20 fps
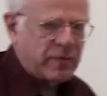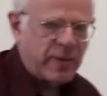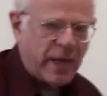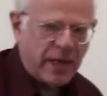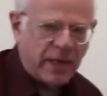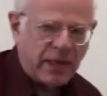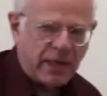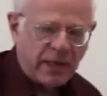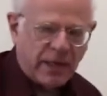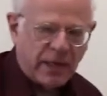
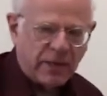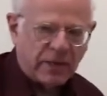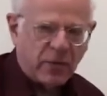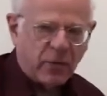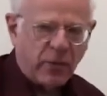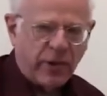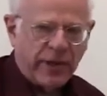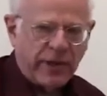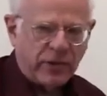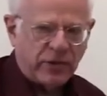remaining in
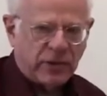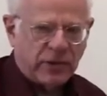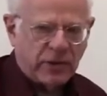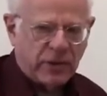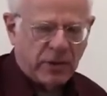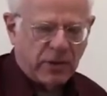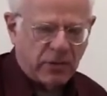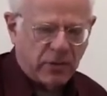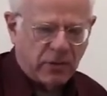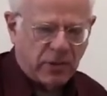the wage
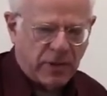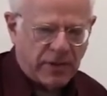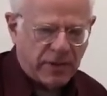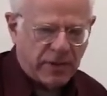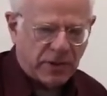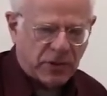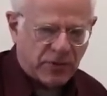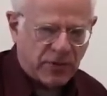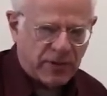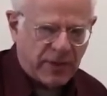and good
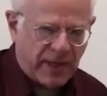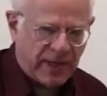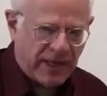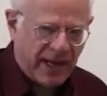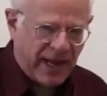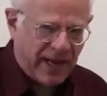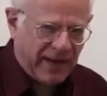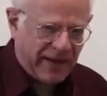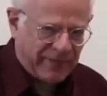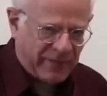industry. They
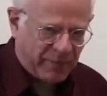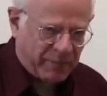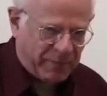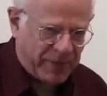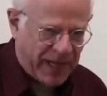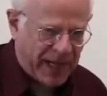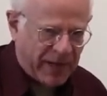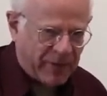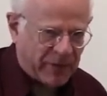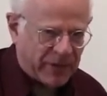now have the
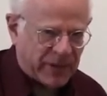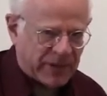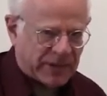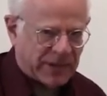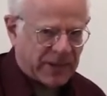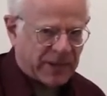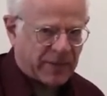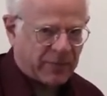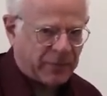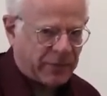power to
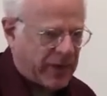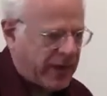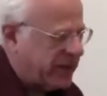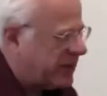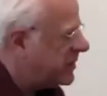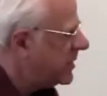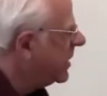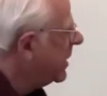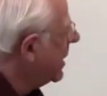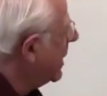set the
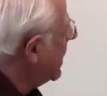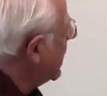price,